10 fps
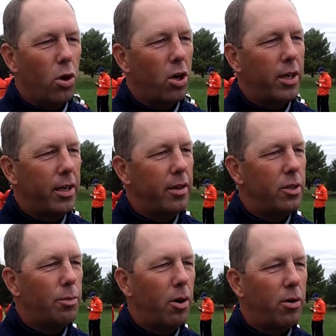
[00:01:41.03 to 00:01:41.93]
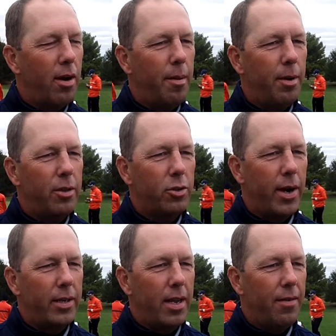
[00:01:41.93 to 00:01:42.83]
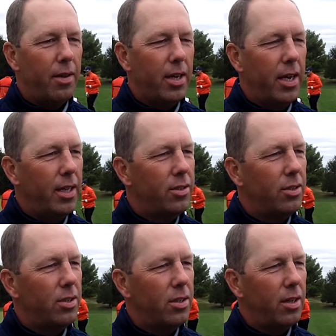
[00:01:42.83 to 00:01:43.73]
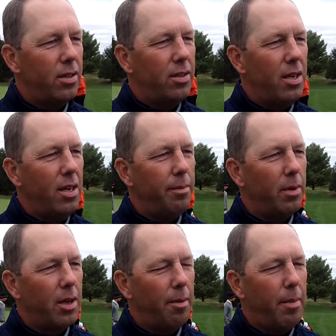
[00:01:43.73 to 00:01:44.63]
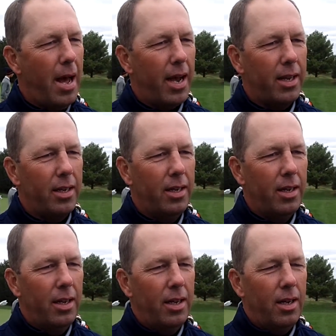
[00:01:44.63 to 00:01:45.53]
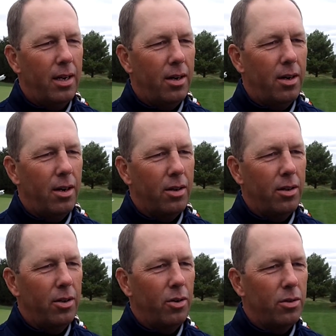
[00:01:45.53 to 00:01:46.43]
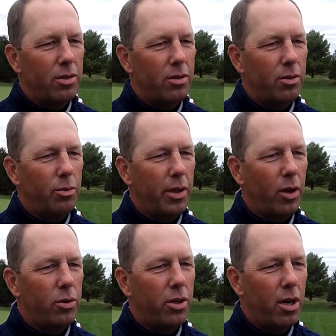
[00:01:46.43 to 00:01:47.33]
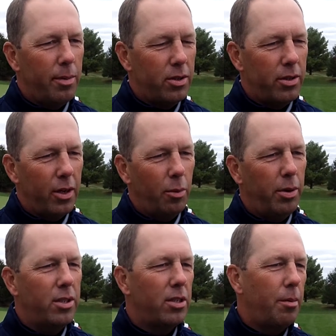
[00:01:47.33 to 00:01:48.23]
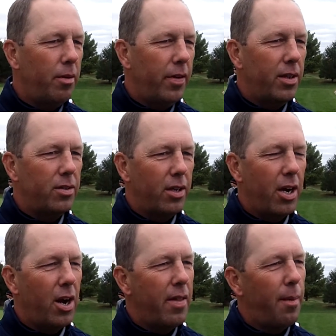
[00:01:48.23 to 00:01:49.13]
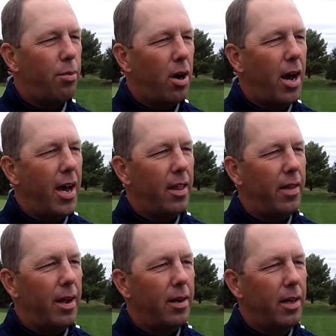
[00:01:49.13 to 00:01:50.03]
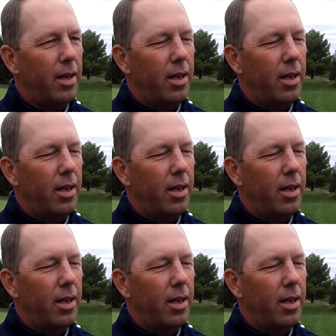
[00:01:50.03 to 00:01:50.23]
work into this program, and it's great to have the kids on the team come back and are you know, when they go to tournaments and they go play summer events, to carry that pride and that